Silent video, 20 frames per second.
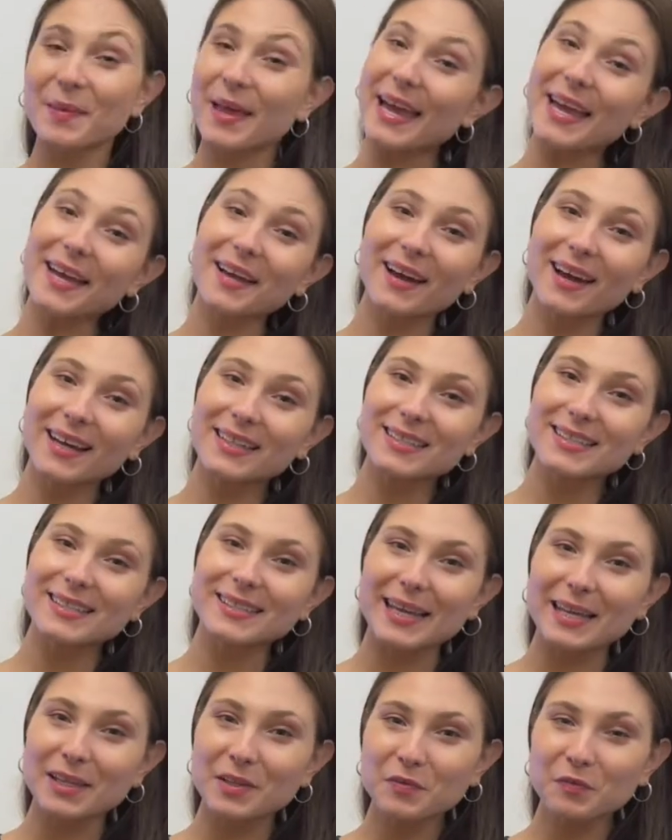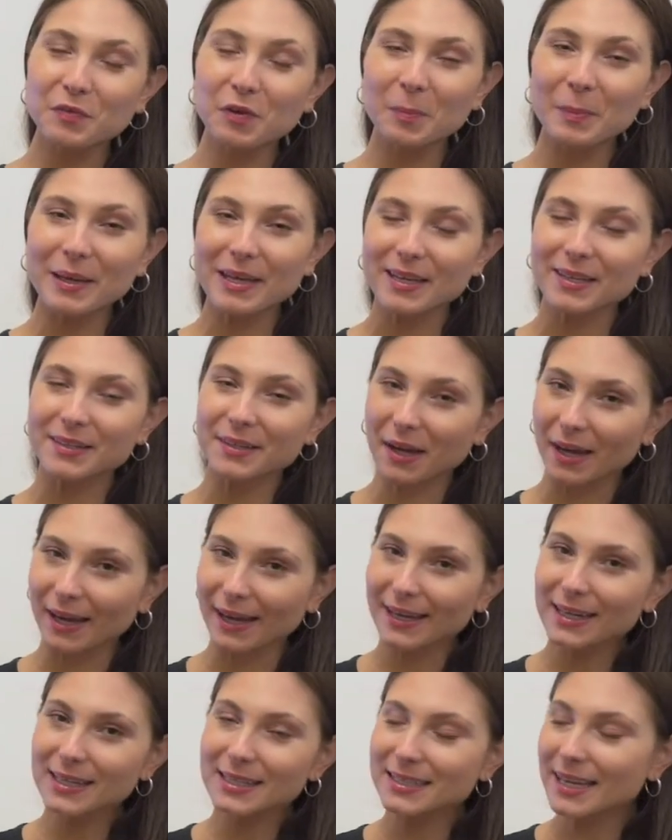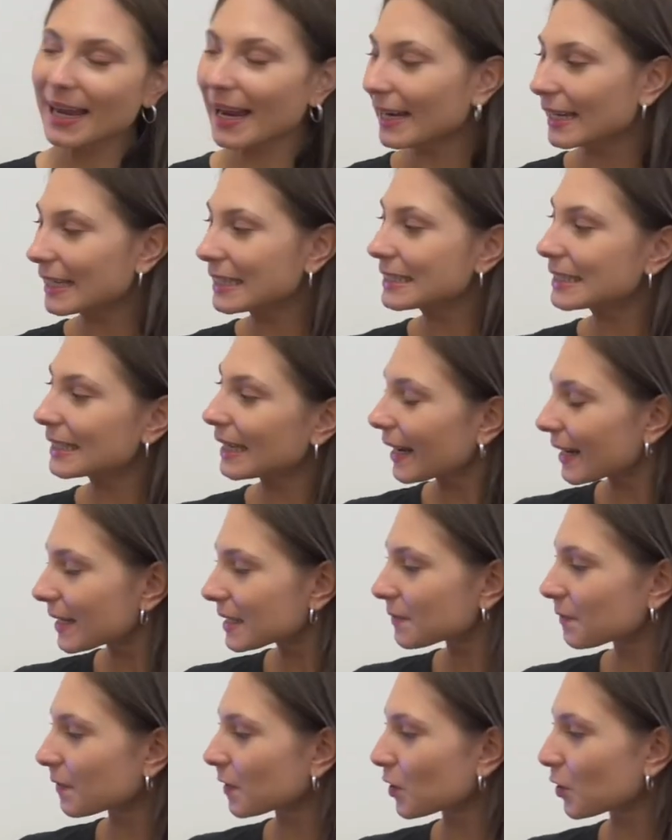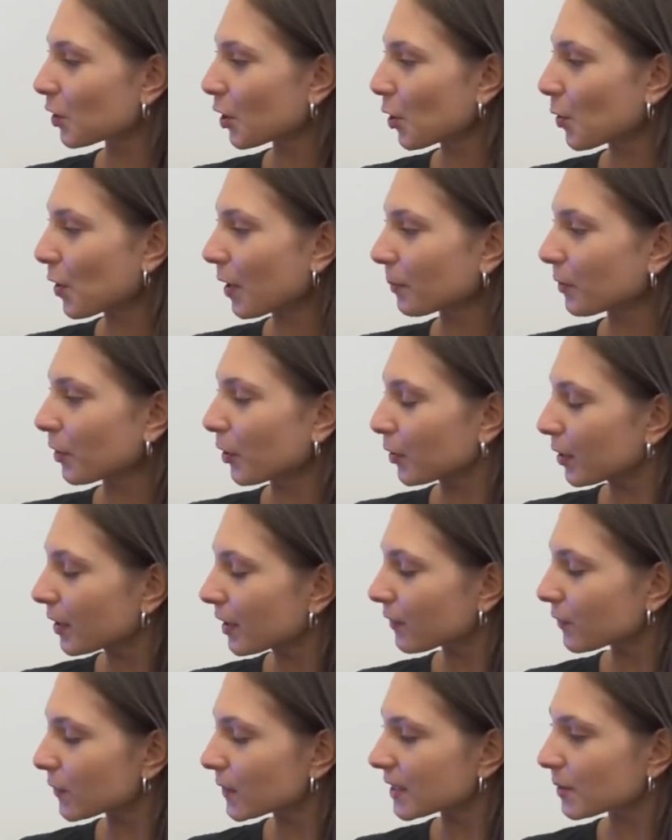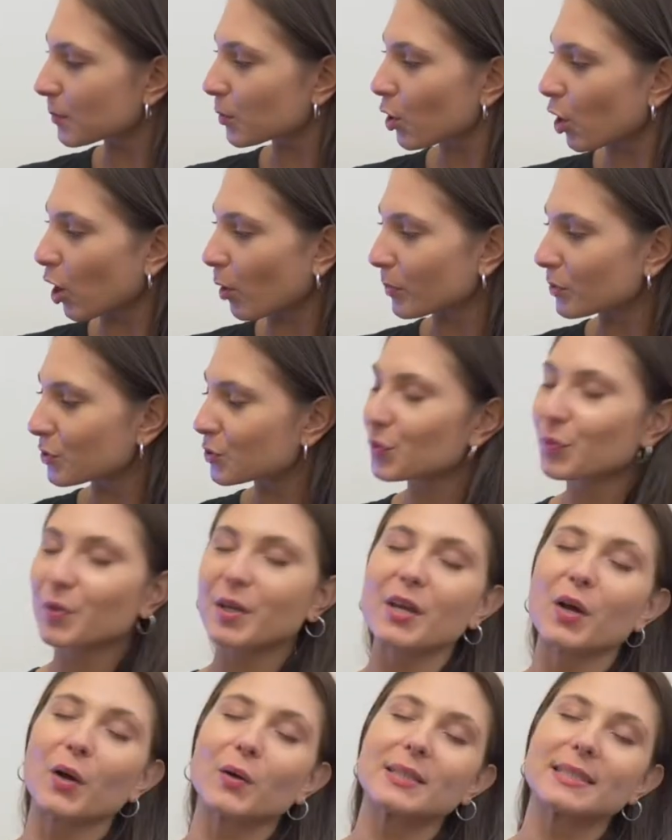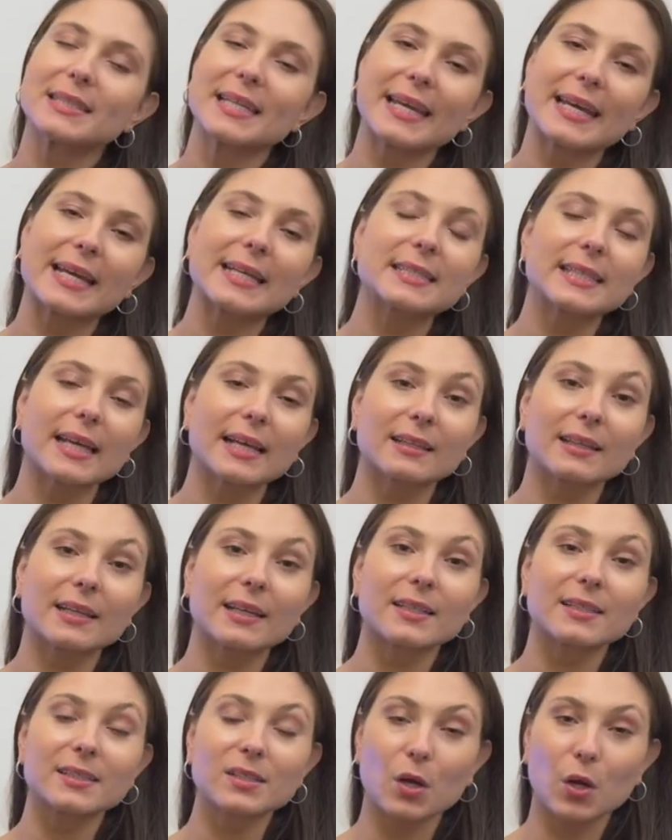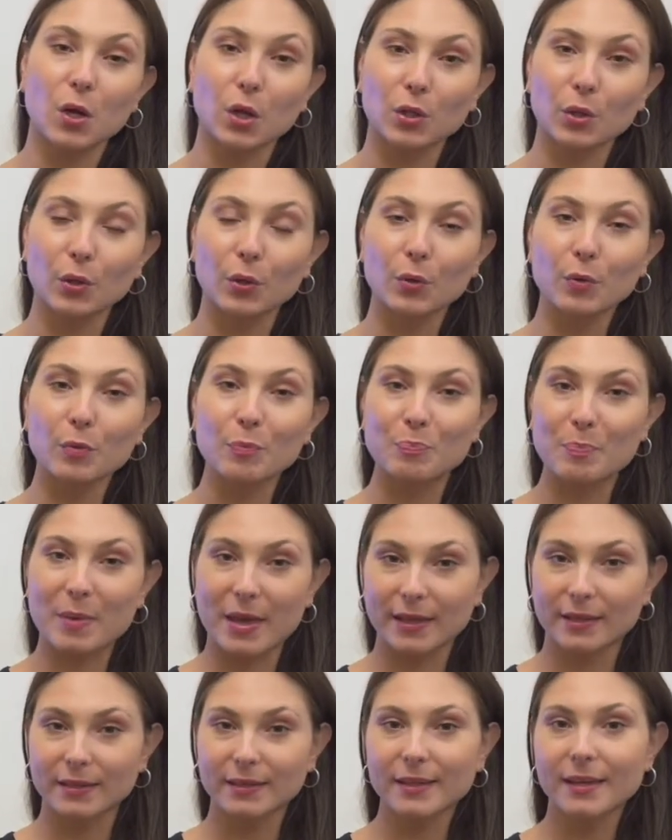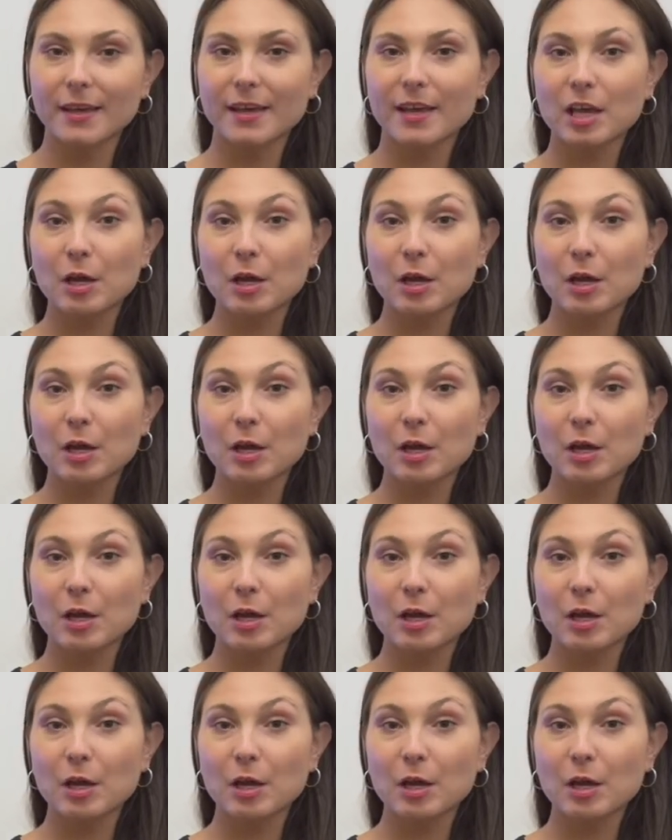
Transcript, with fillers: Hey guys, it's Layla from Ignite, and in today's video, I'm going to give you some commentary on T.S. Eliot's Hollow Men.